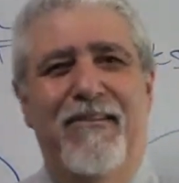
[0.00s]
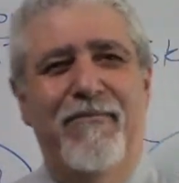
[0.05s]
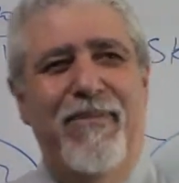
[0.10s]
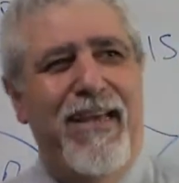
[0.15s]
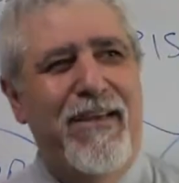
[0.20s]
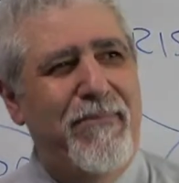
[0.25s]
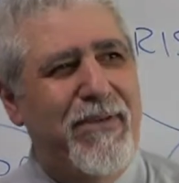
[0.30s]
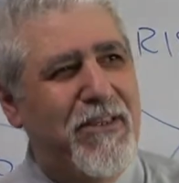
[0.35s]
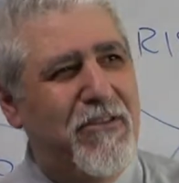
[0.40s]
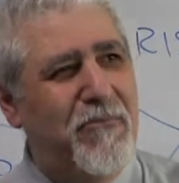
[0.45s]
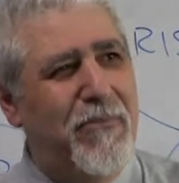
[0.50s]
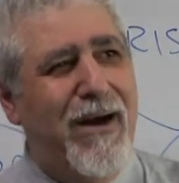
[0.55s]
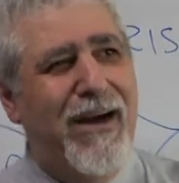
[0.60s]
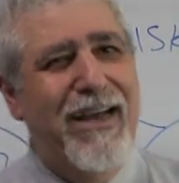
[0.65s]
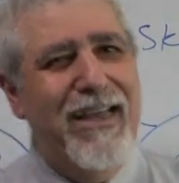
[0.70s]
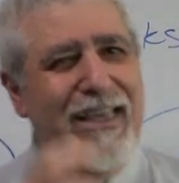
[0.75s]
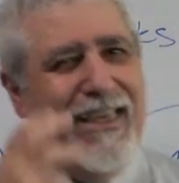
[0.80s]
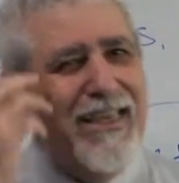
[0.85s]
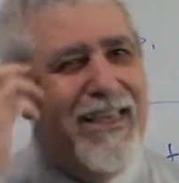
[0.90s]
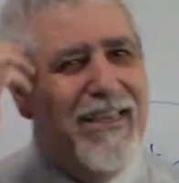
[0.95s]
Maybe
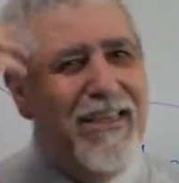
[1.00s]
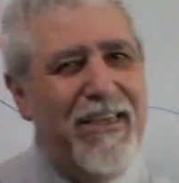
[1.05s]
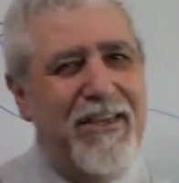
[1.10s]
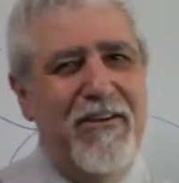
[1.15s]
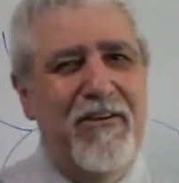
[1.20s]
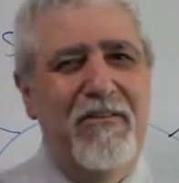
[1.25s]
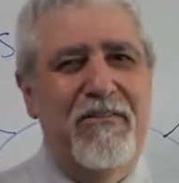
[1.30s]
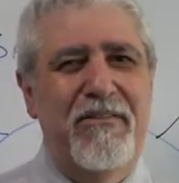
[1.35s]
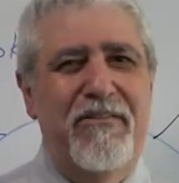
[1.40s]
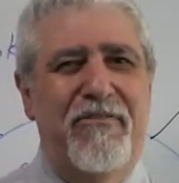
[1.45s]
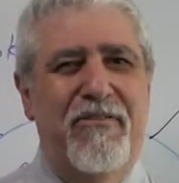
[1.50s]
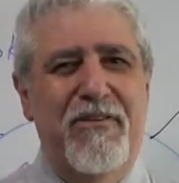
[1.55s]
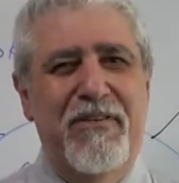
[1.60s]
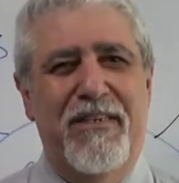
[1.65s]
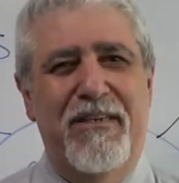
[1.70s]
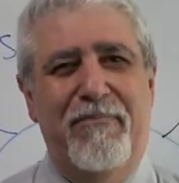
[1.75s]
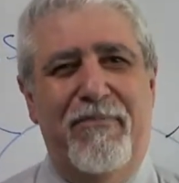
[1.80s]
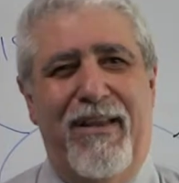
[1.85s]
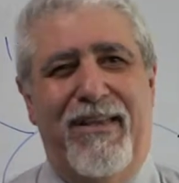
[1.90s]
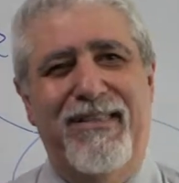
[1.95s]
Dubai, the
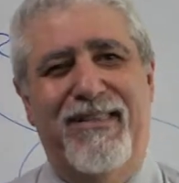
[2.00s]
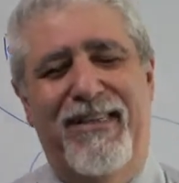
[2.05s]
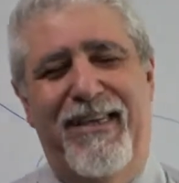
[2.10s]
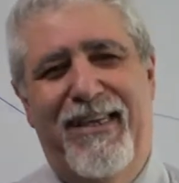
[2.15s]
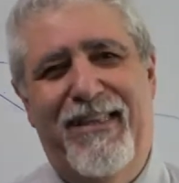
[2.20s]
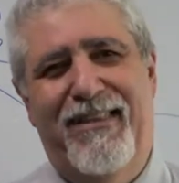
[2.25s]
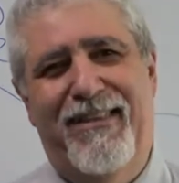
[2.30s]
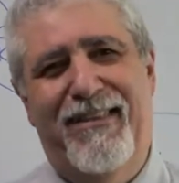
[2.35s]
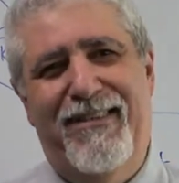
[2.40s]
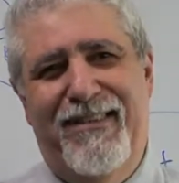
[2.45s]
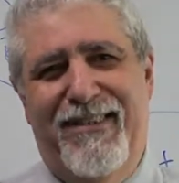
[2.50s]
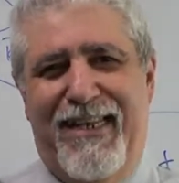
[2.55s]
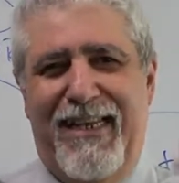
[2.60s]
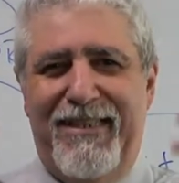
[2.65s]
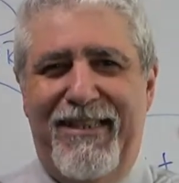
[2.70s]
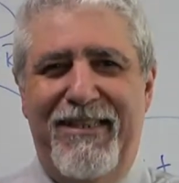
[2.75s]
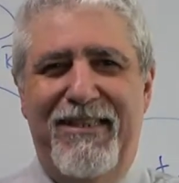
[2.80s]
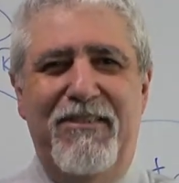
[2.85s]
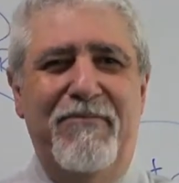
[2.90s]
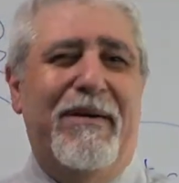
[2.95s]
40+ heat is
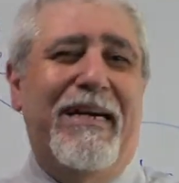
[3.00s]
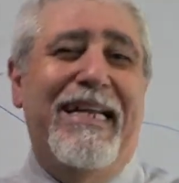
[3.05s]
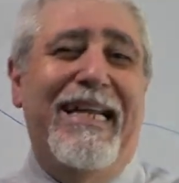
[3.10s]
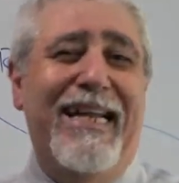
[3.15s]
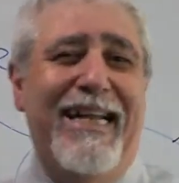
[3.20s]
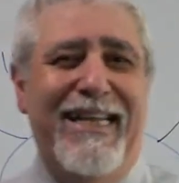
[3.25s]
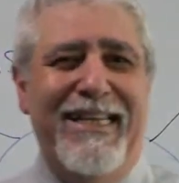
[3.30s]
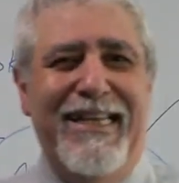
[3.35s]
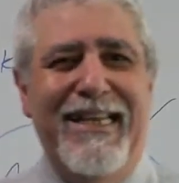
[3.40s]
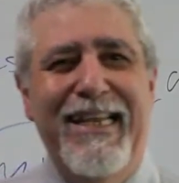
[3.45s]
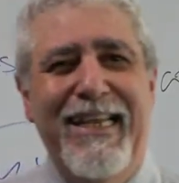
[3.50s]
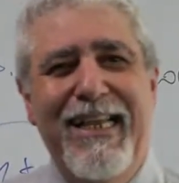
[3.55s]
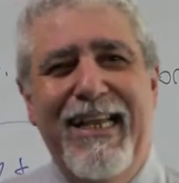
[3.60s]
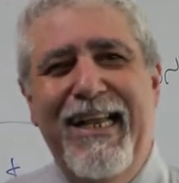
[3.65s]
getting to my head.